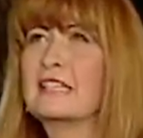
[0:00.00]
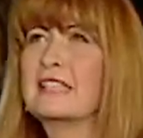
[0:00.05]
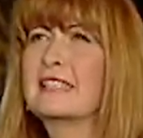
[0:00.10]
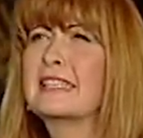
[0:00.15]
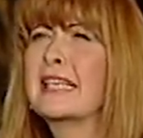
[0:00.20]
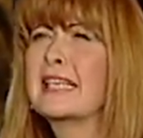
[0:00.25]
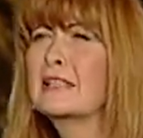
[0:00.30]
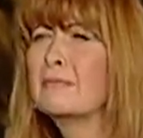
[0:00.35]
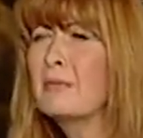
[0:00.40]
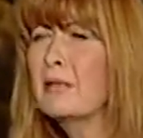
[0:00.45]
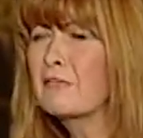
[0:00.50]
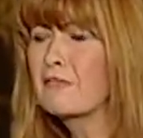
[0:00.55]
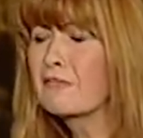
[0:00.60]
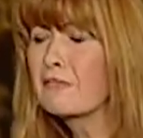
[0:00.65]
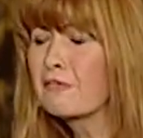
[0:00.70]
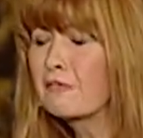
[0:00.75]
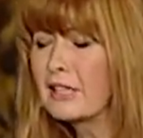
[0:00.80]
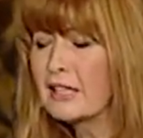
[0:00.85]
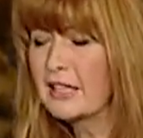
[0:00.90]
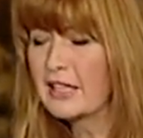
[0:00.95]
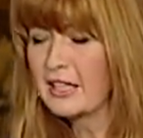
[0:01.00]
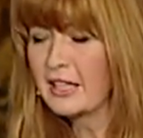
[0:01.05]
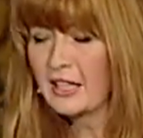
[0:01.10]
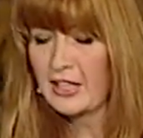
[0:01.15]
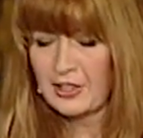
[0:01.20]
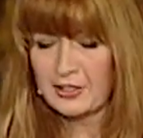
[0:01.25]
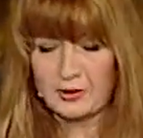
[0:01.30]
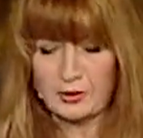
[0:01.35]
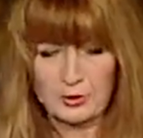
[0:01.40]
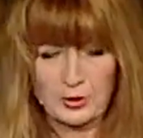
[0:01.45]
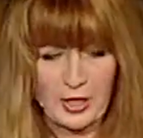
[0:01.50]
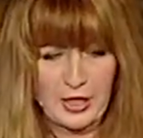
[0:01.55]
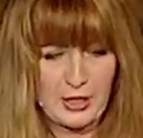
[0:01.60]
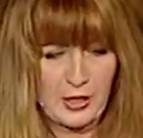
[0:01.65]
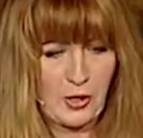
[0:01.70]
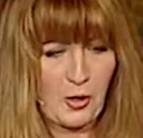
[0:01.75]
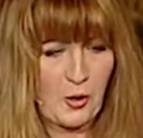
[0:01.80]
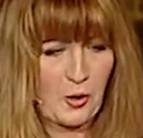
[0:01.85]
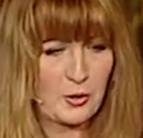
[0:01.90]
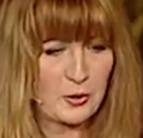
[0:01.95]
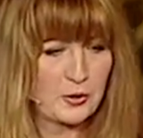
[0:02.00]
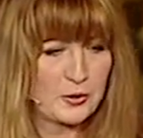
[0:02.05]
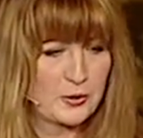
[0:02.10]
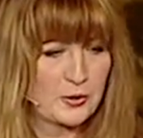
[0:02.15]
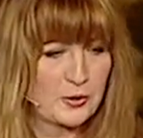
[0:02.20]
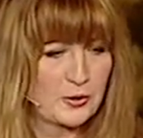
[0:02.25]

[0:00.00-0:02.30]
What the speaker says: Set me free today, Lord.